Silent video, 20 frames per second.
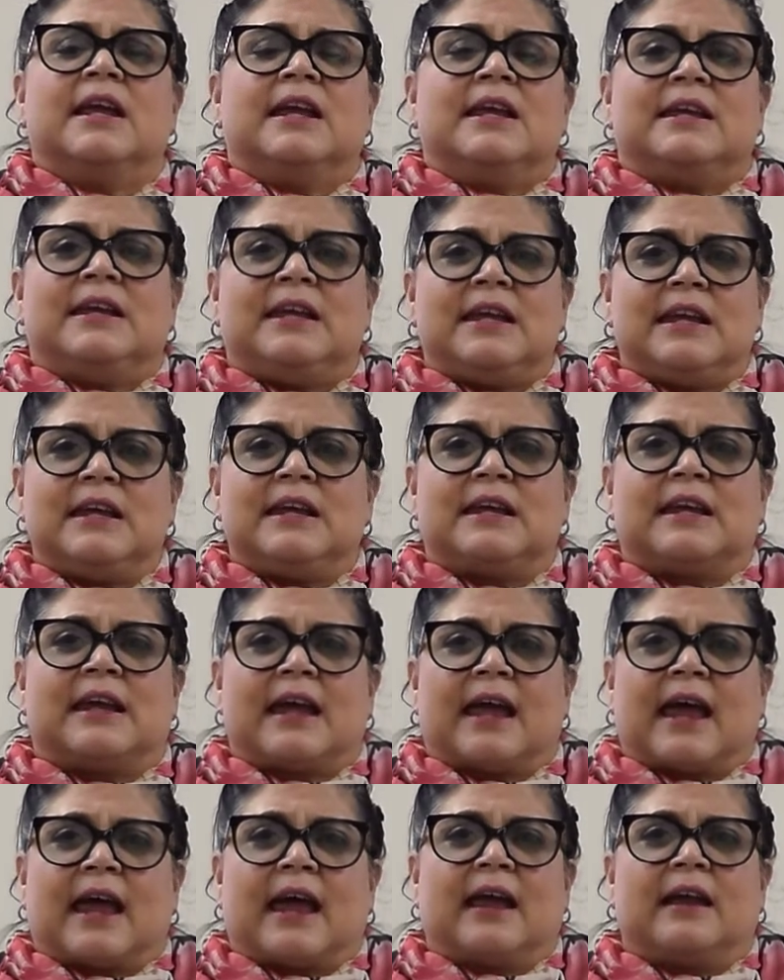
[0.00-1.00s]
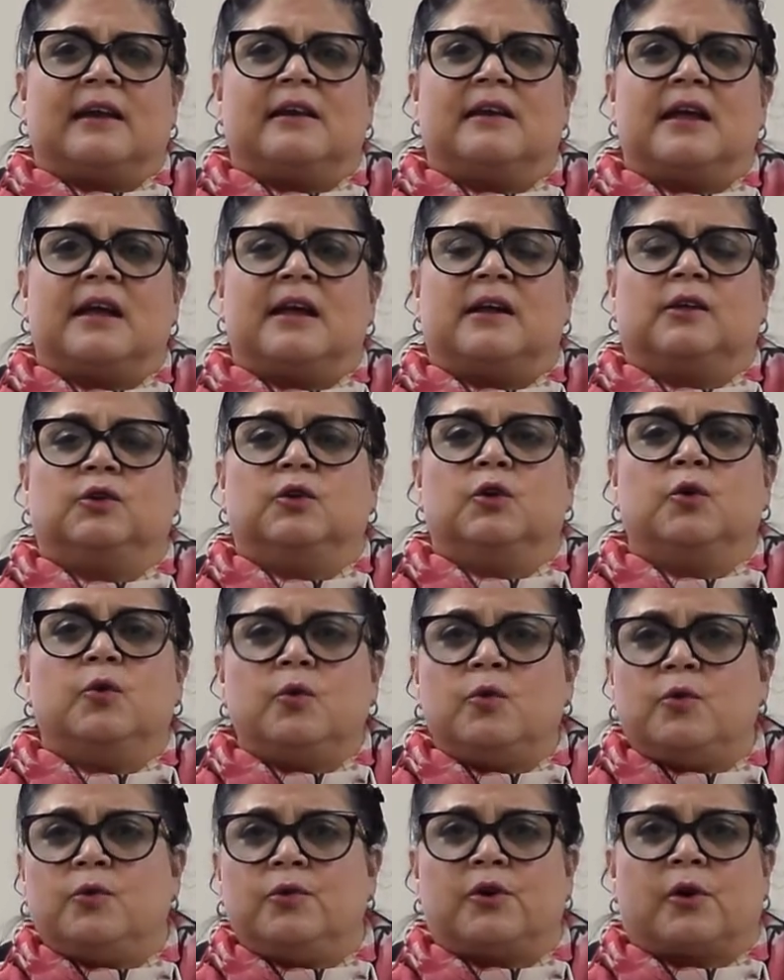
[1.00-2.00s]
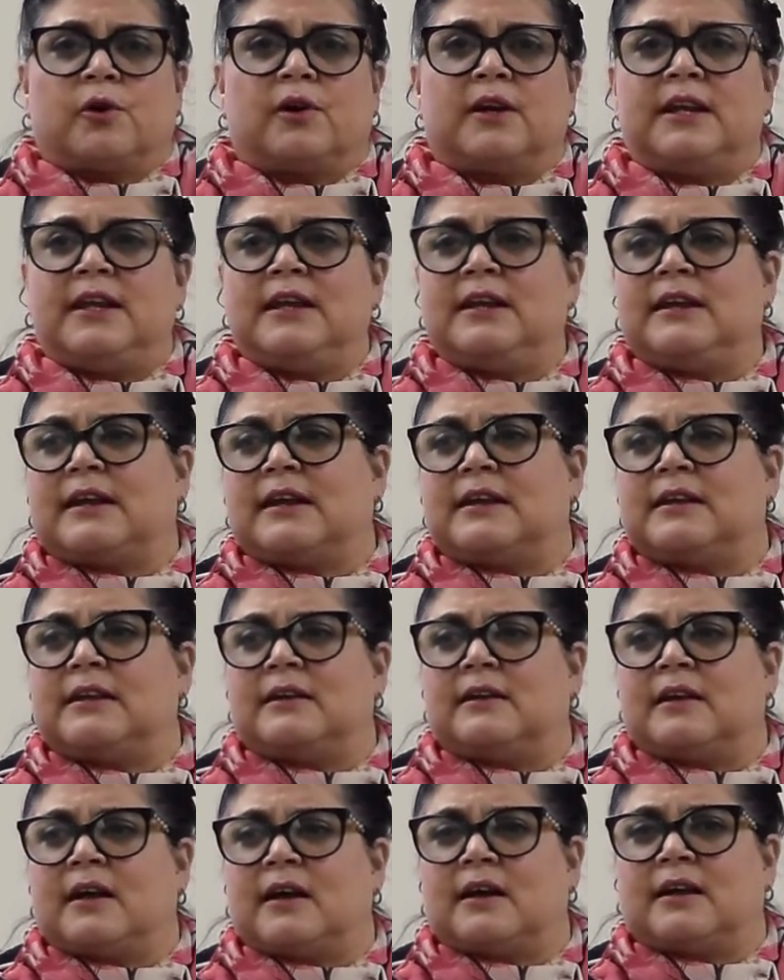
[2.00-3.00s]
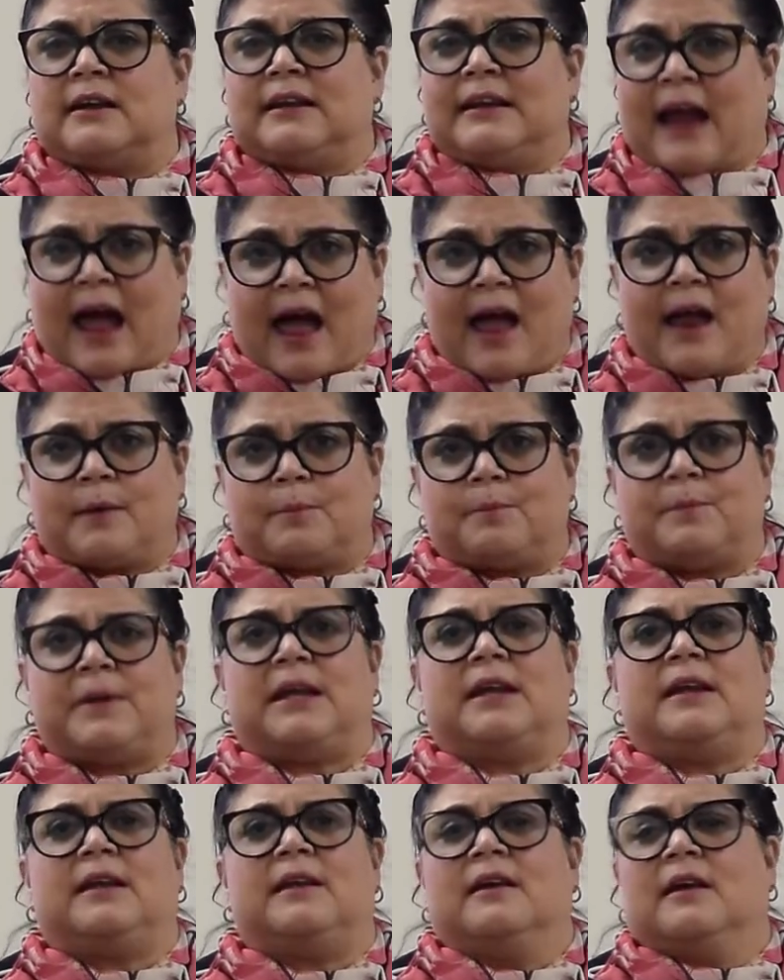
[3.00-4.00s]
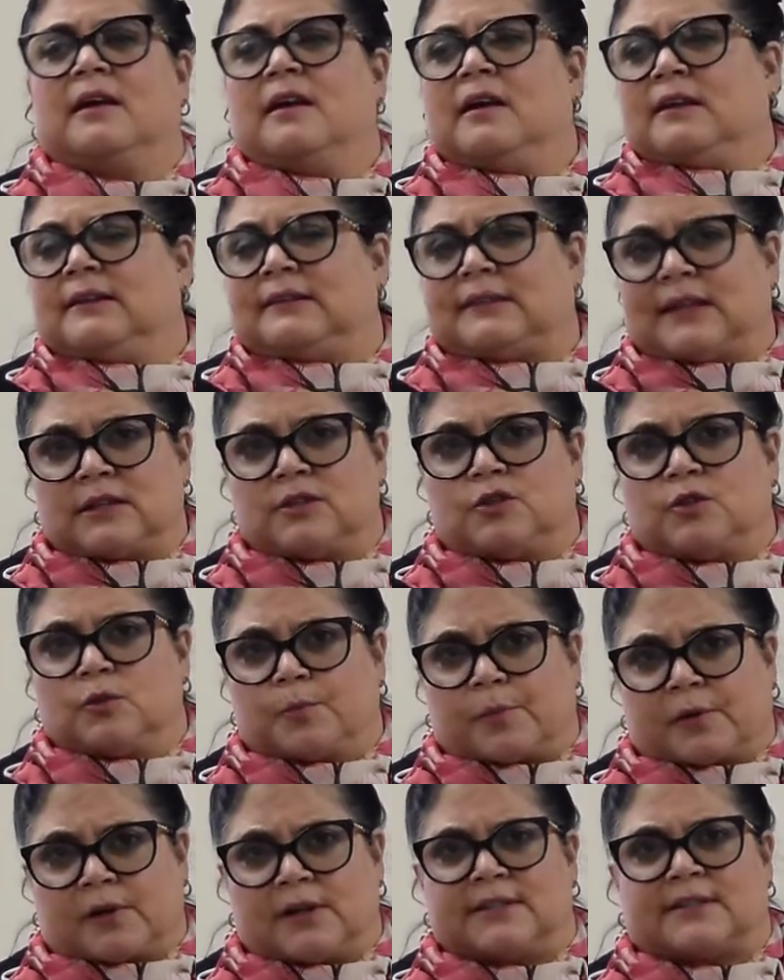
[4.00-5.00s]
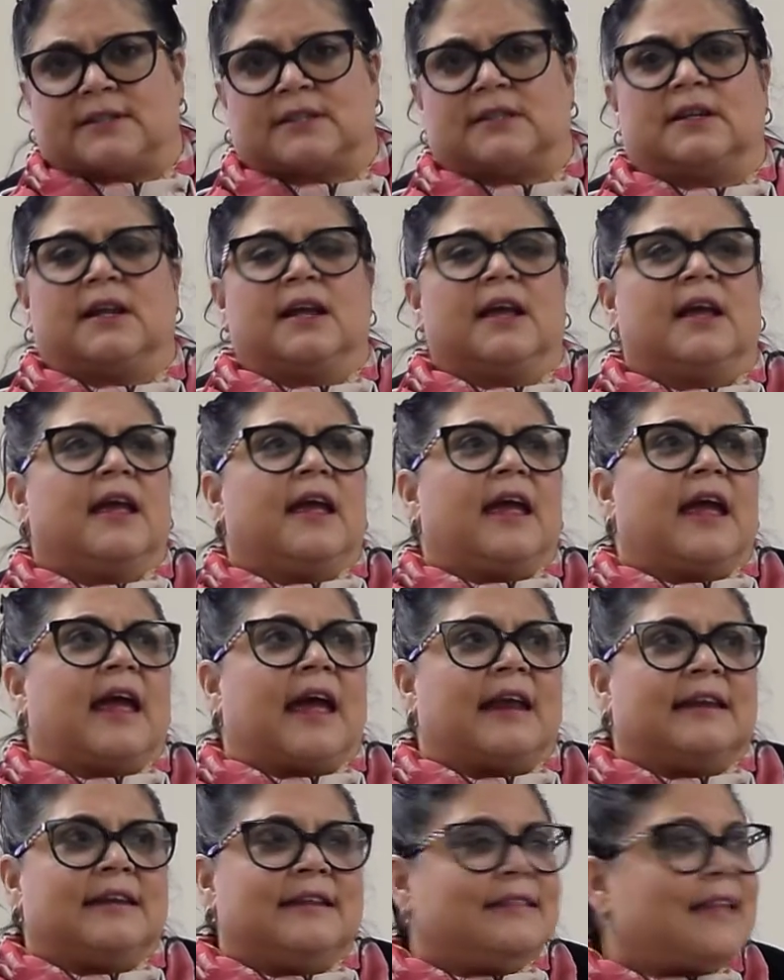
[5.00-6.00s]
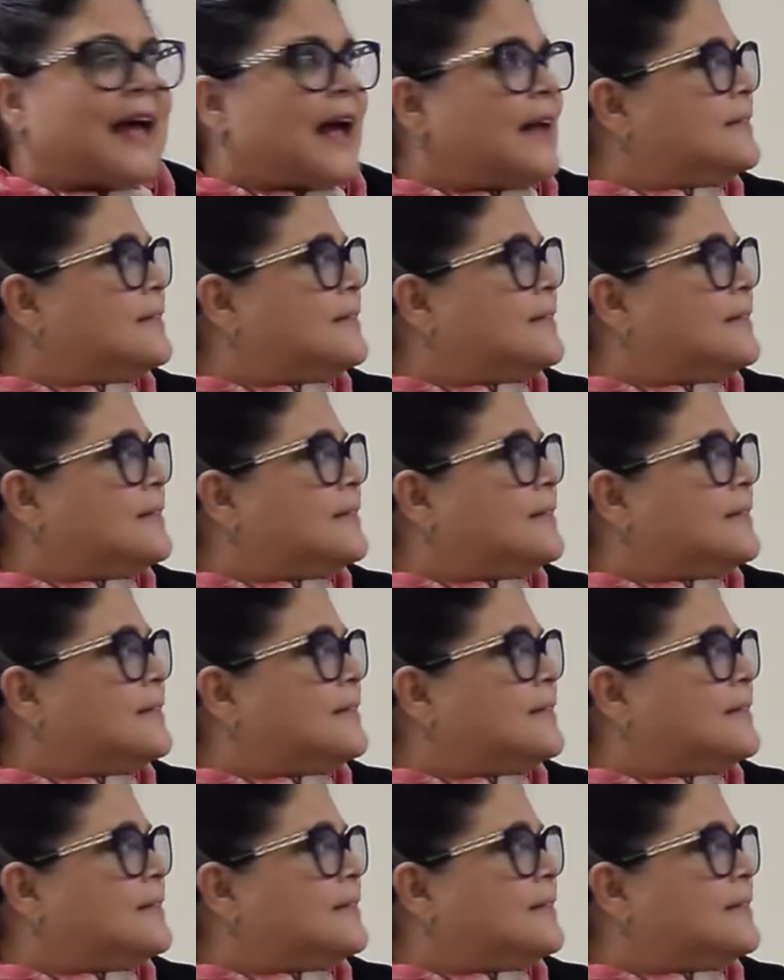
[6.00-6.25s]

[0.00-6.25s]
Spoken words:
he can elude or he can not be sent to prison. And in that